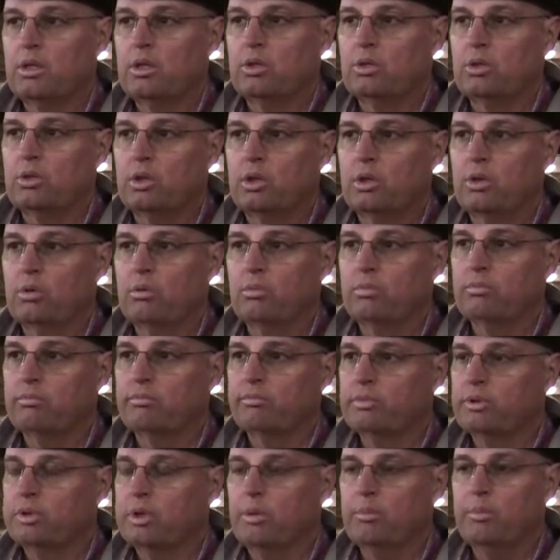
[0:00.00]
So
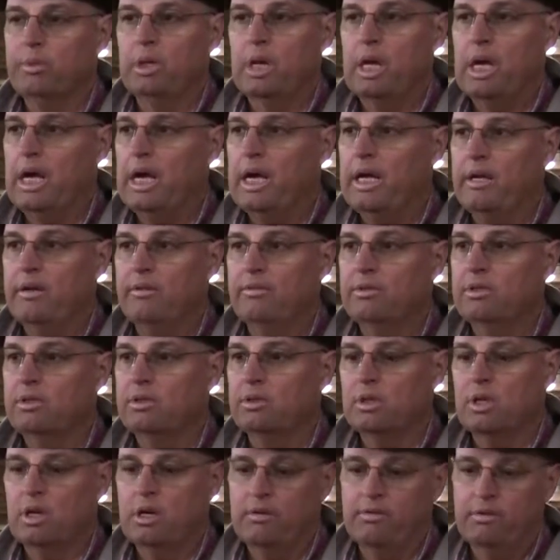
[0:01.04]
something I have
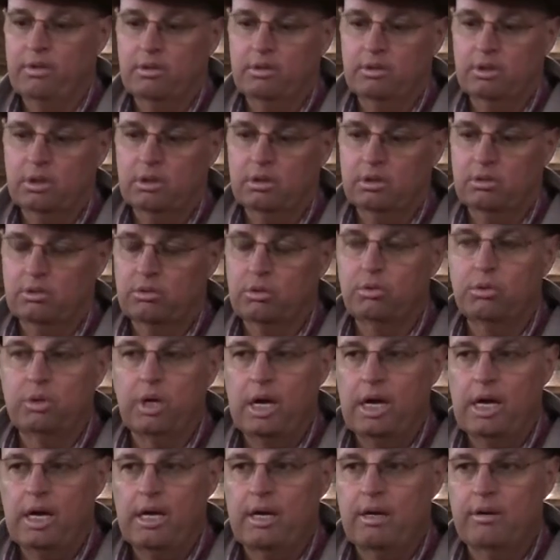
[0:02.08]
discovered just through
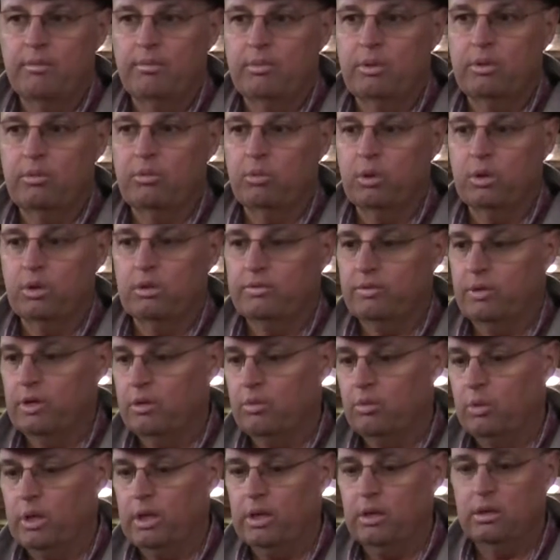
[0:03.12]
time that works very
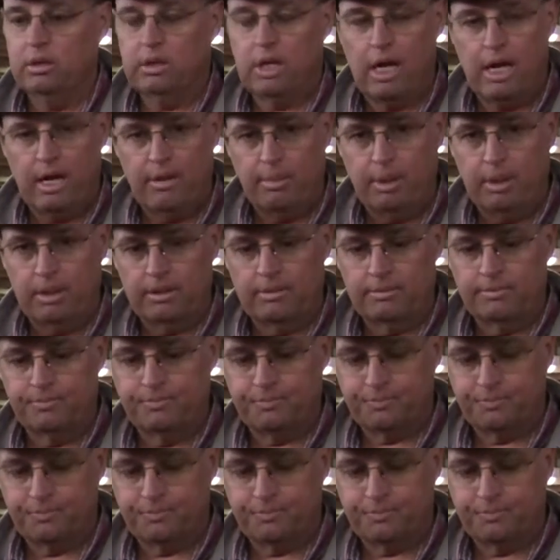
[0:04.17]
well is hobbling.